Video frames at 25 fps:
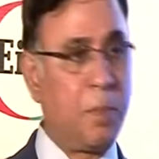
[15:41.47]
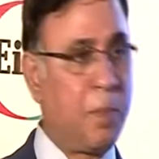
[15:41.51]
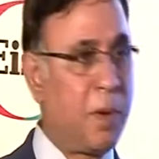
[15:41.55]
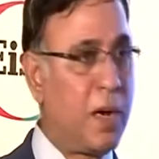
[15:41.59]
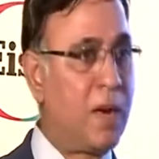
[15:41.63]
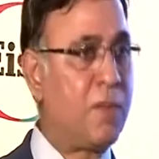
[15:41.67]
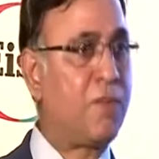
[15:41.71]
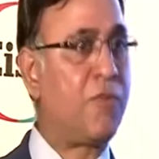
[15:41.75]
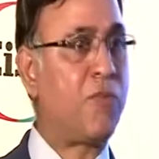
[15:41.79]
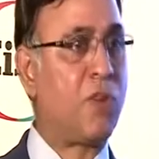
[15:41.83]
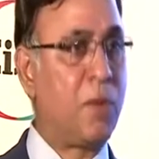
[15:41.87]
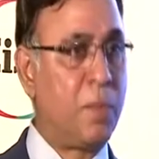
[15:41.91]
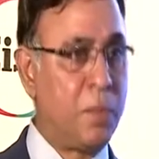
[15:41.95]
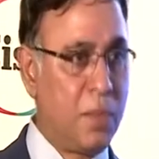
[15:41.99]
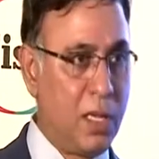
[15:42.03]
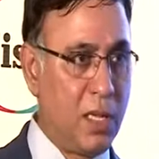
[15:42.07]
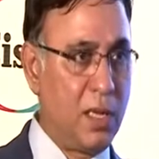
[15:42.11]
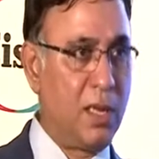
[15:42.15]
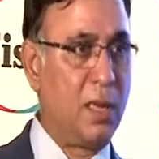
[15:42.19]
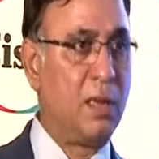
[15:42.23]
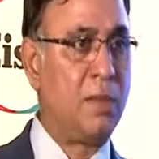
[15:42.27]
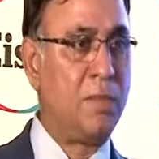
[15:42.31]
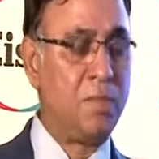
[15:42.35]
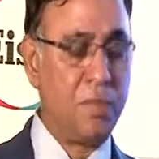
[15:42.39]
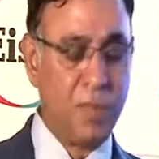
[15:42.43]
apart from
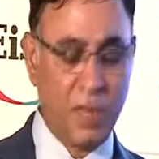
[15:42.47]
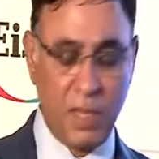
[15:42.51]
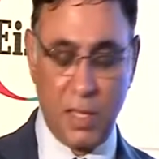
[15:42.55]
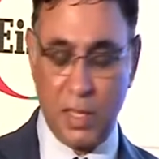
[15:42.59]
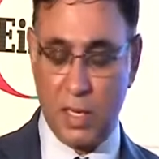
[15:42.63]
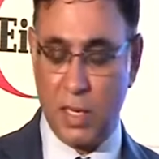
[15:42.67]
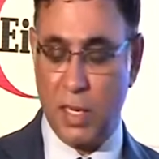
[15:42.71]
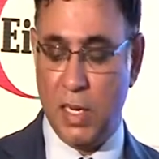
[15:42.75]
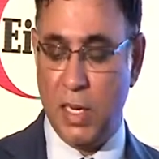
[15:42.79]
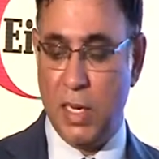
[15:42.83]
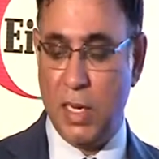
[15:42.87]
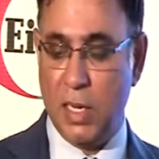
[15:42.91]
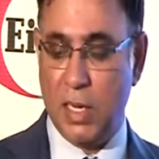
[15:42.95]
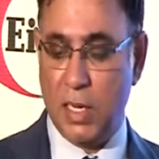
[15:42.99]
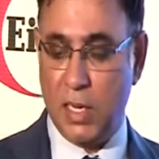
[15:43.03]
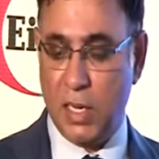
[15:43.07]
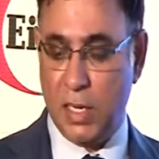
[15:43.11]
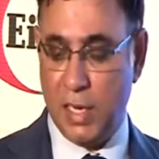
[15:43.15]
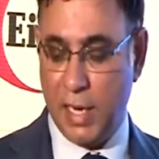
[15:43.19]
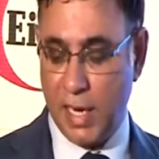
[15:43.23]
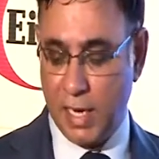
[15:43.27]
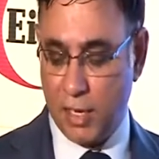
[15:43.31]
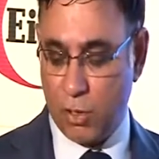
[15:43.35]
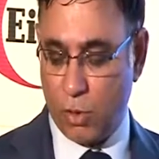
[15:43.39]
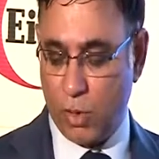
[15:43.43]
the
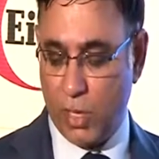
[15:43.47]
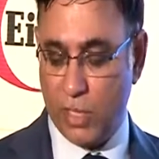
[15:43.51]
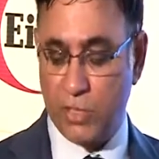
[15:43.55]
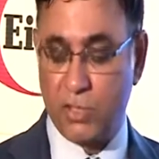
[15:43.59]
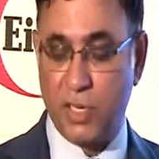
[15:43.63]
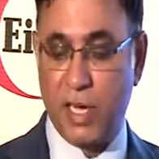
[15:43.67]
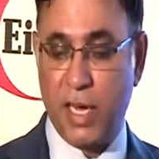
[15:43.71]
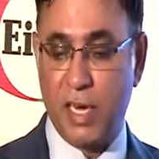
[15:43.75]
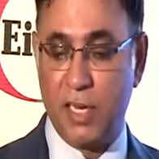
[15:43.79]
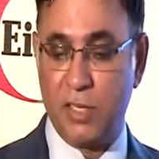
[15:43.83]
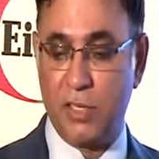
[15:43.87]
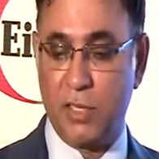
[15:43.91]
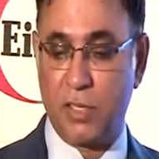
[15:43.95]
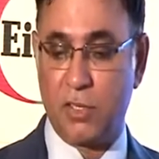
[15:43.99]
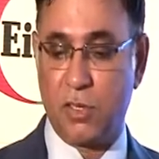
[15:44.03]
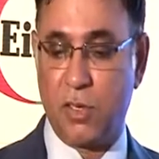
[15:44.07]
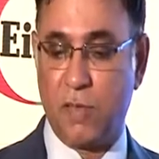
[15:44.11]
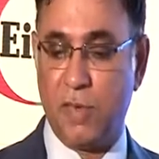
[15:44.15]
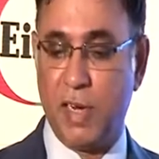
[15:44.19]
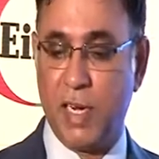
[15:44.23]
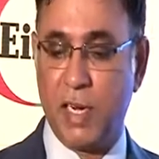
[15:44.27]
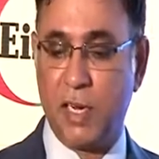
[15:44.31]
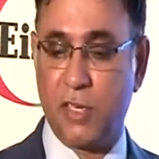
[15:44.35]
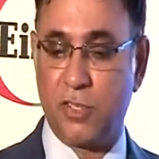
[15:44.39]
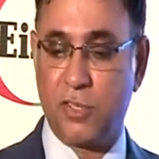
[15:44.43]
day-to-day challenges
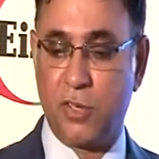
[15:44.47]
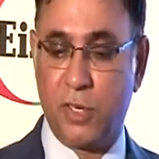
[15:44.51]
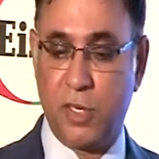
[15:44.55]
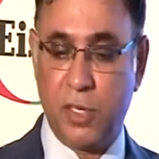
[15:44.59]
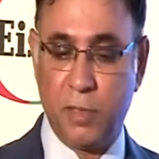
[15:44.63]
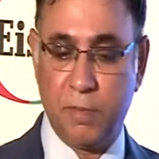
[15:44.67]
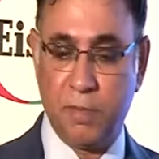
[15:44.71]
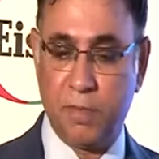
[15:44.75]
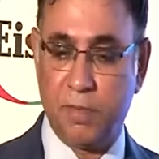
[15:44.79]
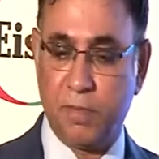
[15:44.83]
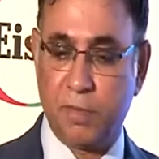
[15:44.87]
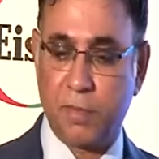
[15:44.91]
of industry.